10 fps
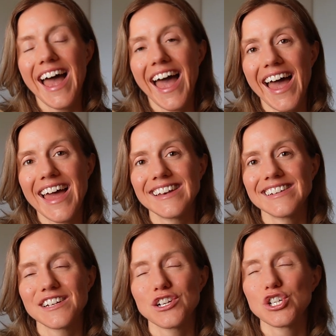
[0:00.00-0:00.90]

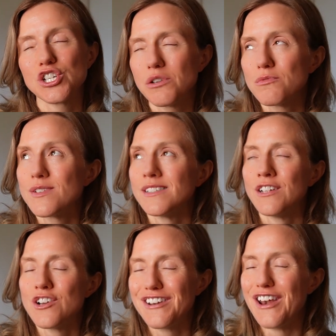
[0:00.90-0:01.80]
And she
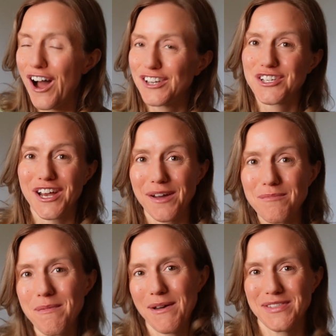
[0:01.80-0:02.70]
will not shut
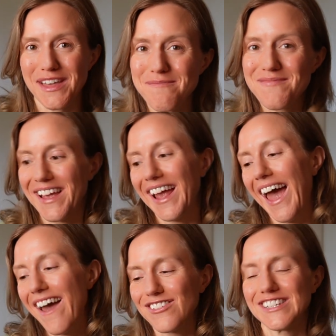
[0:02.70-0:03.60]
up about them. Like
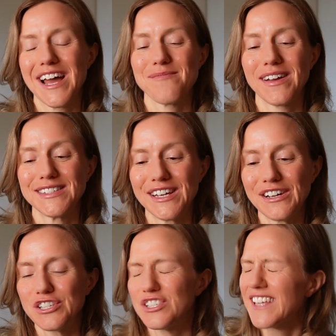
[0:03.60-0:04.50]
every time I see
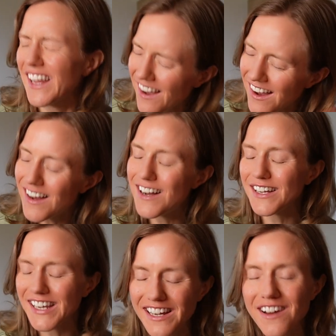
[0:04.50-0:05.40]
her, she's like,
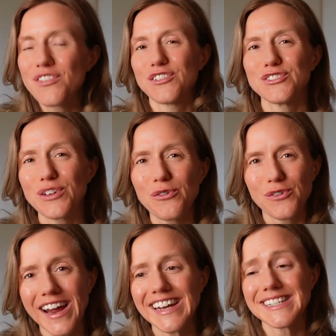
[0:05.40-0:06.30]
oh, you know, they're so
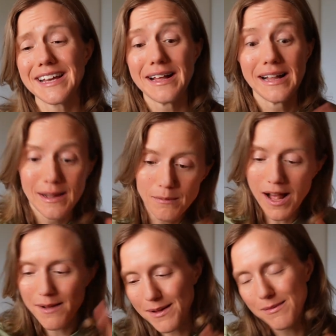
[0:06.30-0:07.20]
great,
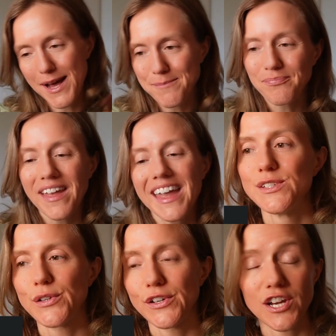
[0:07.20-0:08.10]
blah, blah, blah.
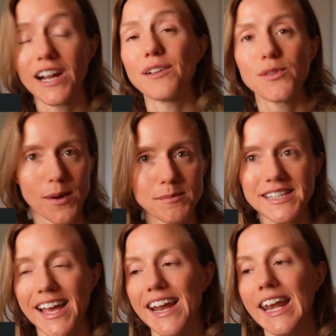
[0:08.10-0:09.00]
So I check out the
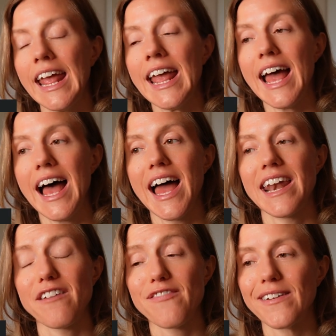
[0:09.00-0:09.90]
website
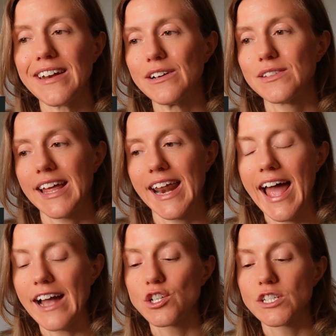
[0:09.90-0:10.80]
and I found out that
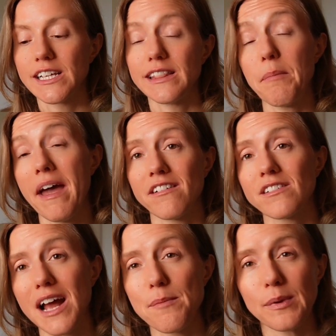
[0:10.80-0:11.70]
actually the
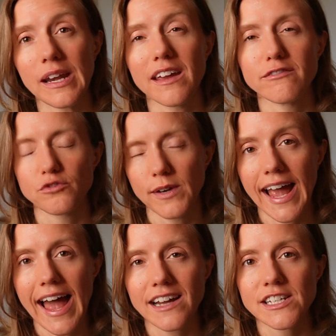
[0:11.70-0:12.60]
parent company of
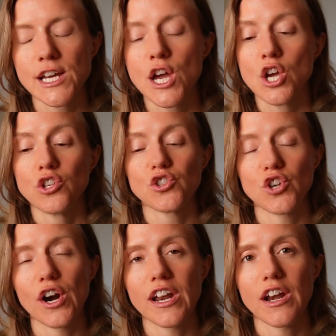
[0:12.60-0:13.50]
React
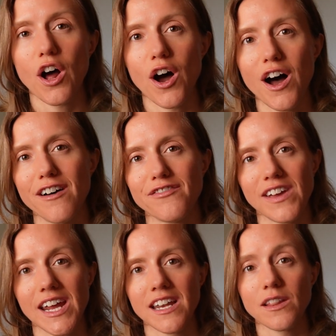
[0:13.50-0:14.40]
started off
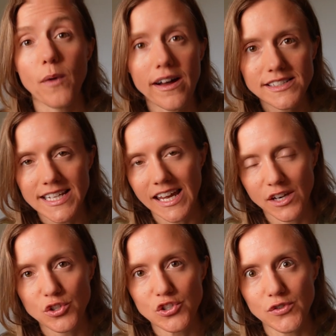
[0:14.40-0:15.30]
in the welding
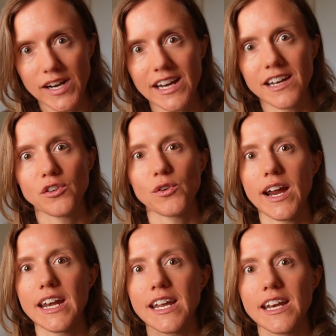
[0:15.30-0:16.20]
industry and
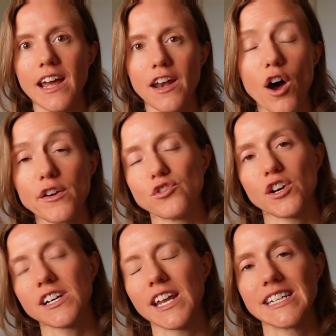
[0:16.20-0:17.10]
created an
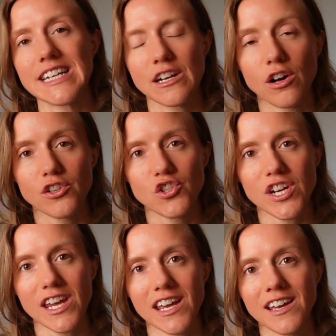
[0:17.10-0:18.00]
auto-darkening
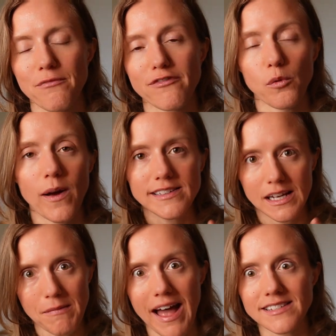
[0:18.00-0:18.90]
technology for
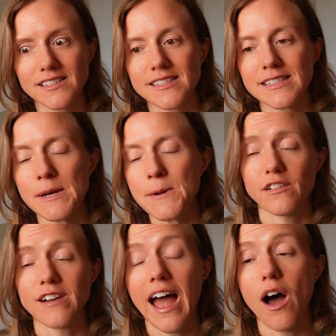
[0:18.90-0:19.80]
welding masks.
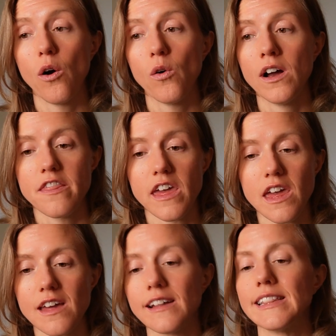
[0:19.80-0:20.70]
They're now
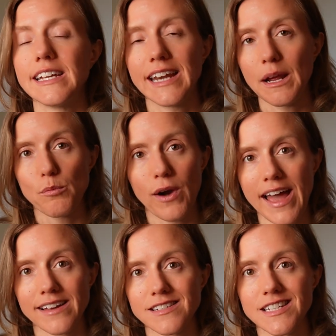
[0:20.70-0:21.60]
the leading
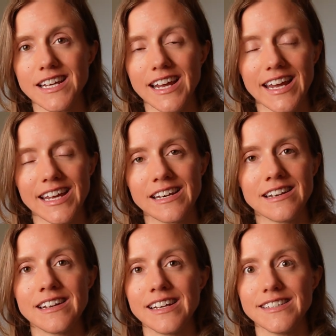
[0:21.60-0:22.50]
brand
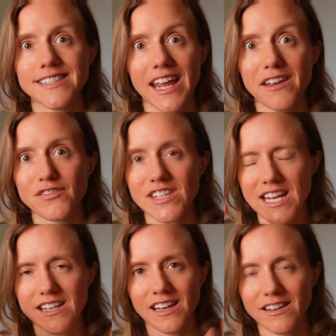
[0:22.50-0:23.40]
in, in
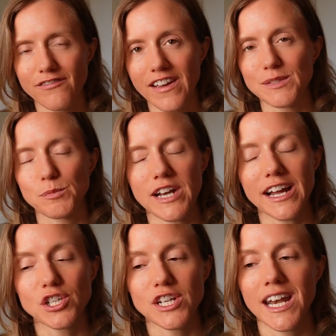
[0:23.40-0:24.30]
safety and in face
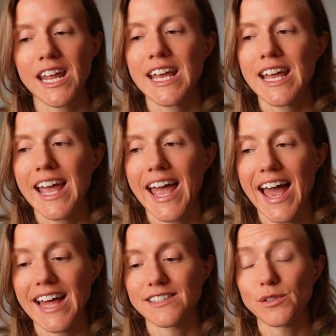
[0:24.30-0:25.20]
protection.
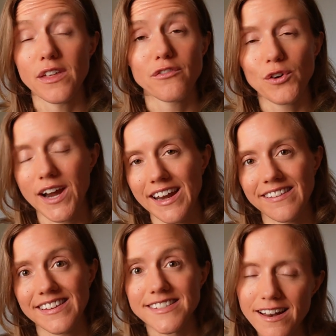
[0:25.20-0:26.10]
And so they've
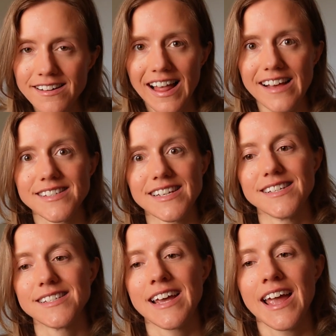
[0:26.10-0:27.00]
created these
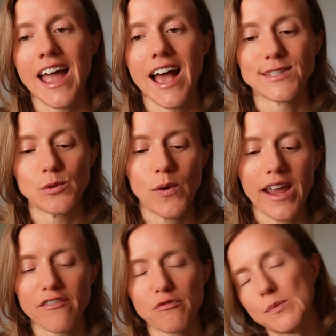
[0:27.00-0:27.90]
sunglasses as a
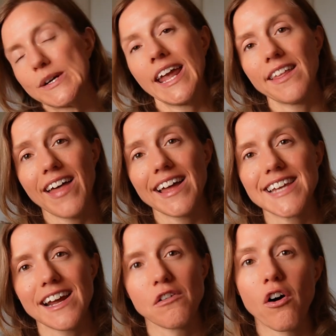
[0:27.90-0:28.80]
way of bringing that
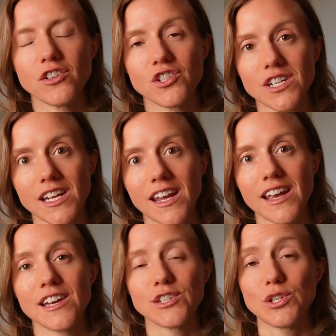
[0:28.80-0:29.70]

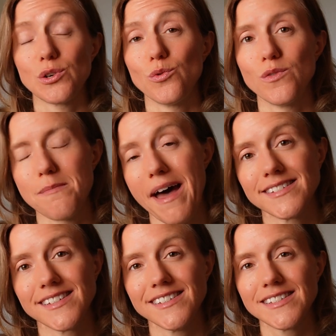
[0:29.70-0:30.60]
technology to the
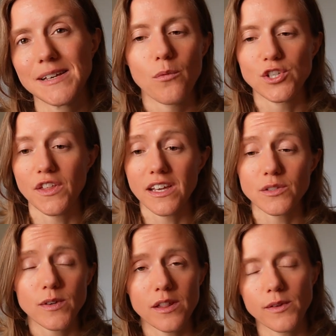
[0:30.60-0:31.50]
masses, which I think
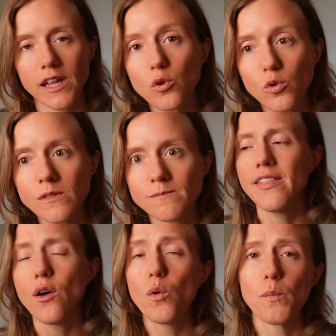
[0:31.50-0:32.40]
is really, really cool.
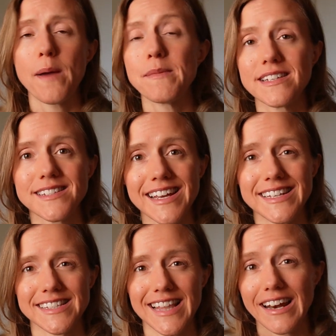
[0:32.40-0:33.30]
And the whole premise
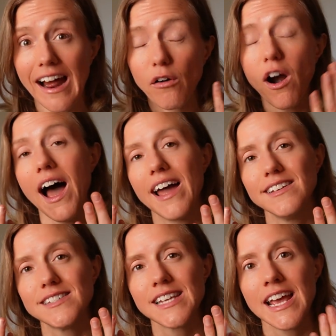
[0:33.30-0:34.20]
is that our
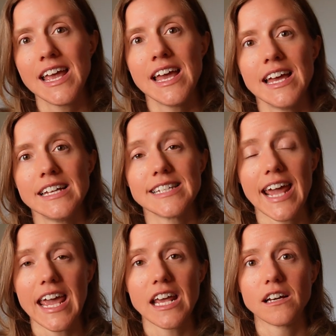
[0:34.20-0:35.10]
eyes
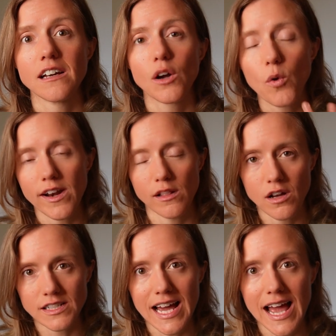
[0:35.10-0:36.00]
take quite a
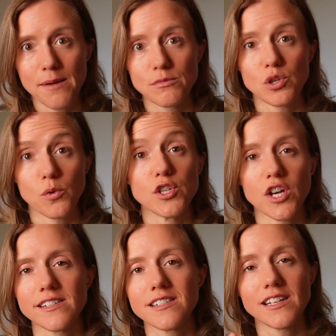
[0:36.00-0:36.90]
long time to
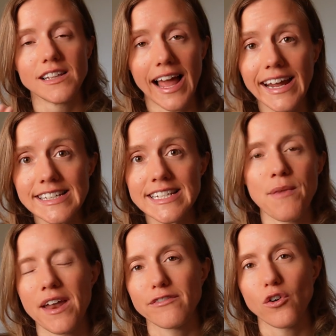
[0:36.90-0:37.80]
adjust to light.
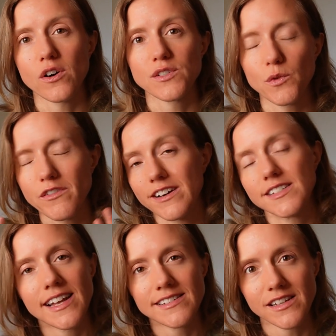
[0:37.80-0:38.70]
And of course, we're very
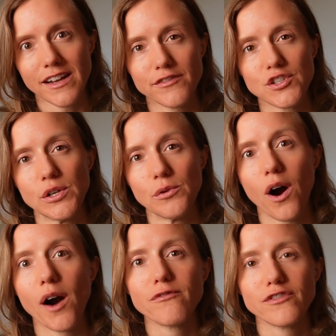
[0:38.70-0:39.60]
sensitive to
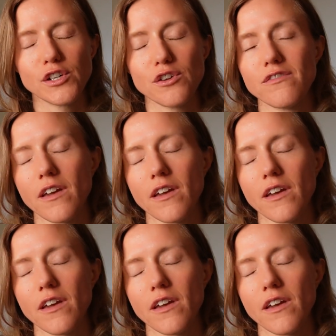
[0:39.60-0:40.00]
harmful U